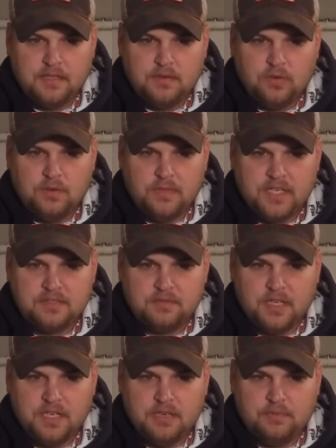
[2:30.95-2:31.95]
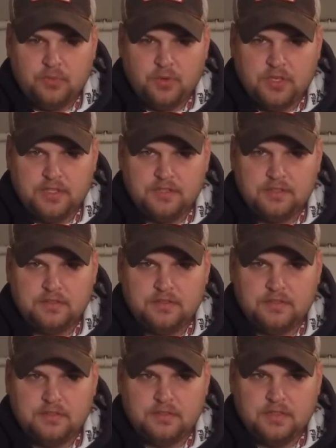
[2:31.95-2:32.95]
what messed me up was
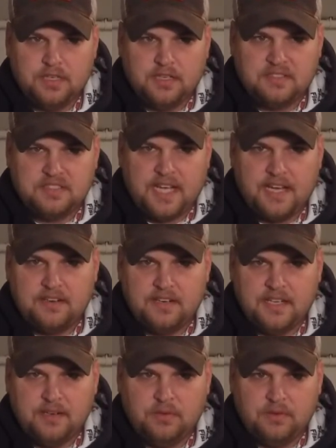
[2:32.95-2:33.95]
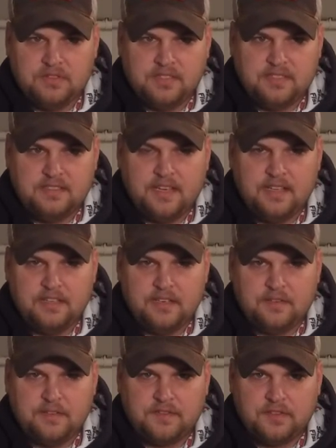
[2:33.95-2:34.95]
Saturday was at the tail end
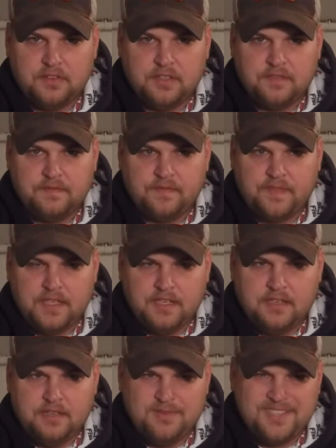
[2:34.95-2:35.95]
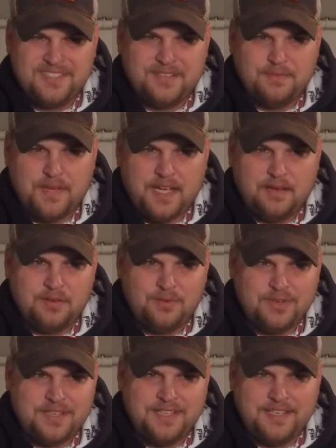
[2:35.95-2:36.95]
of a front, and it wasn't a bad,
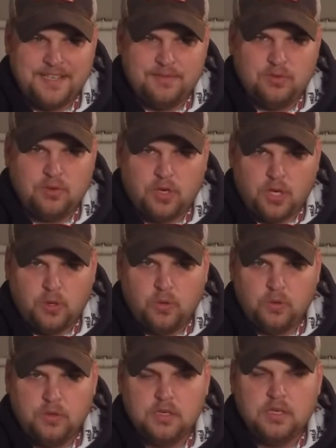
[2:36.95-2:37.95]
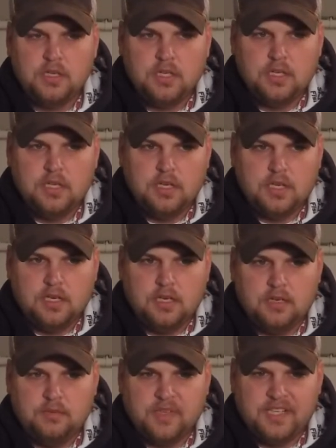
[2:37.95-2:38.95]
it didn't get real cold,
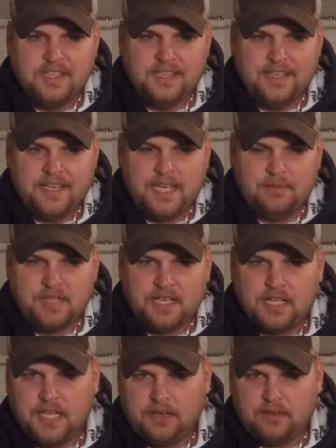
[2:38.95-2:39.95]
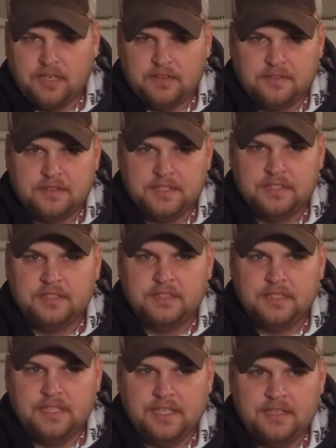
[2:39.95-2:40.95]
but it kept that cloud cover in.
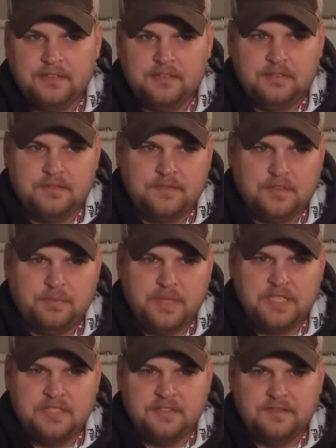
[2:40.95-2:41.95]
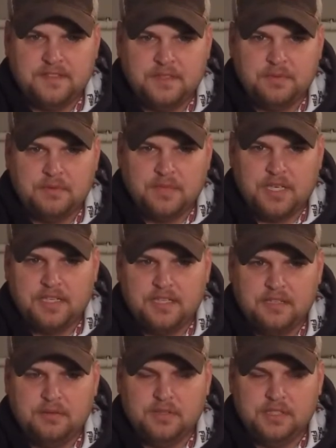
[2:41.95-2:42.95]
And for a pitching and flipping
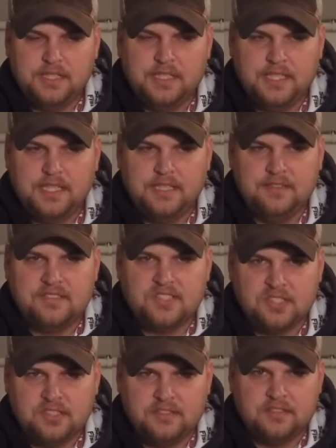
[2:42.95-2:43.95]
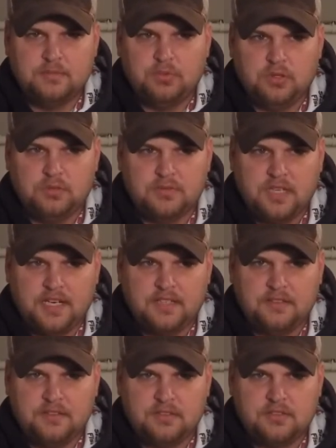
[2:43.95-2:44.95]
bite, you really need sun to pull them
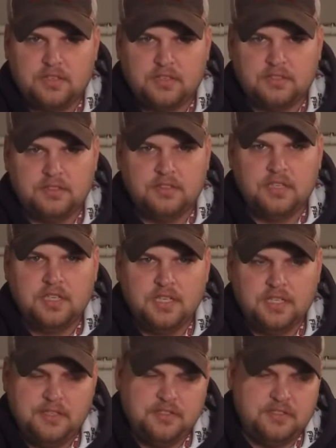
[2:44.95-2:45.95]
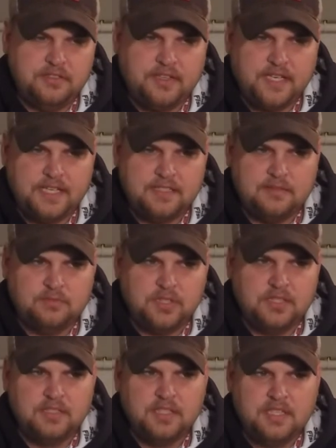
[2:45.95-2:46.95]
tight to the structure. You can still catch them,
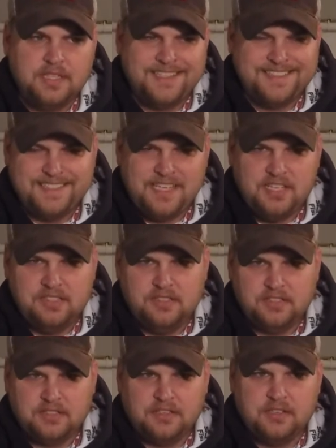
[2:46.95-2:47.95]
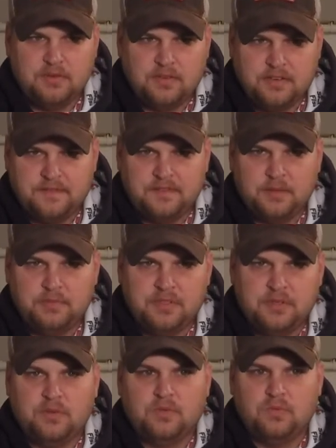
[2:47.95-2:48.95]
but it's easier. You know where to flip
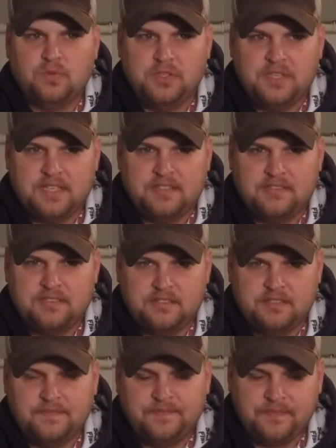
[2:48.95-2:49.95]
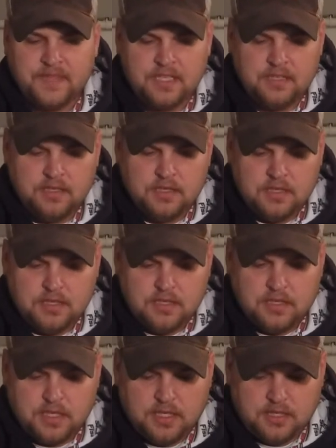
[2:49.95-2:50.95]
to when you got the sun.
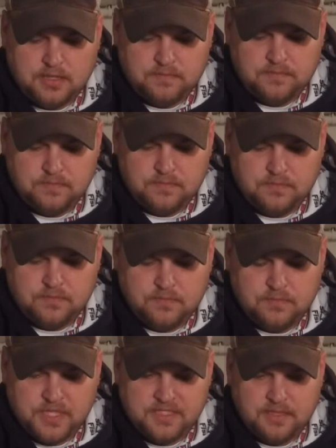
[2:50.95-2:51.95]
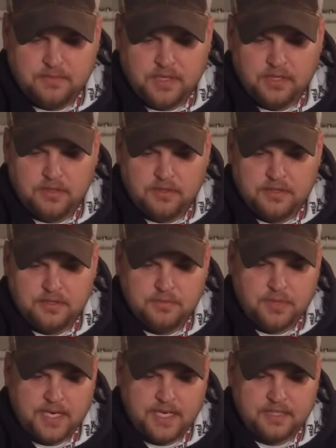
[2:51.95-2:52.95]
But something I learned
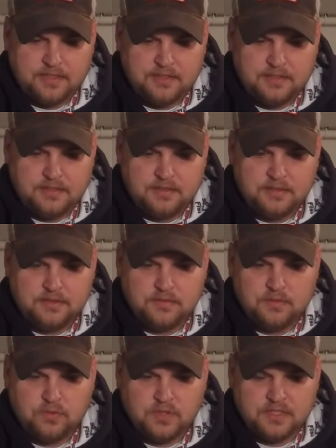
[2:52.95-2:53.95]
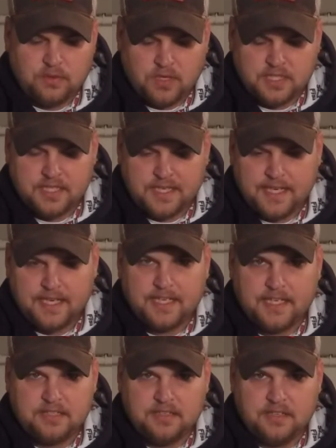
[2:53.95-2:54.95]
during practice was I watched a guy
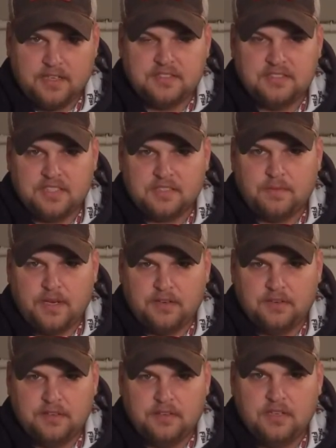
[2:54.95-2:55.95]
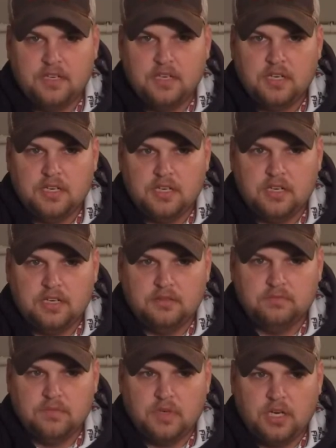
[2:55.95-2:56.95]
catch a nice 6-pounder
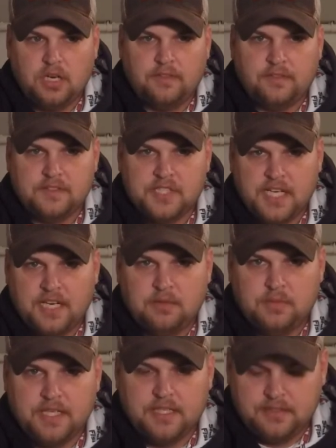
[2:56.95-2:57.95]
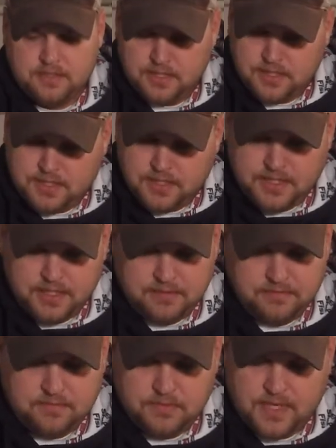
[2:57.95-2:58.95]
off of a chatterbait.
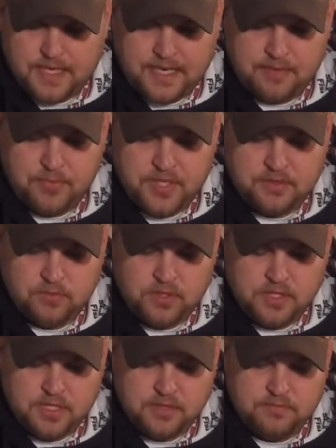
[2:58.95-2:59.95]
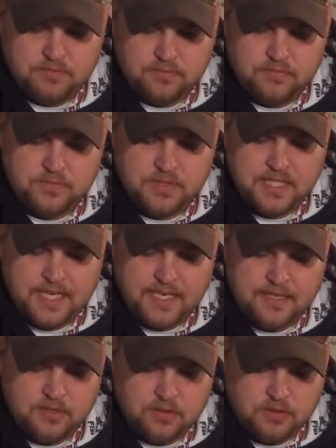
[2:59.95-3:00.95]
And I picked one up,
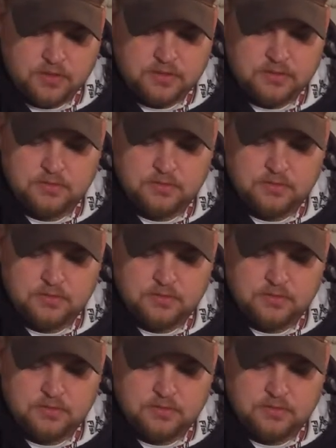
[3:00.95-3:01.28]
tied it on,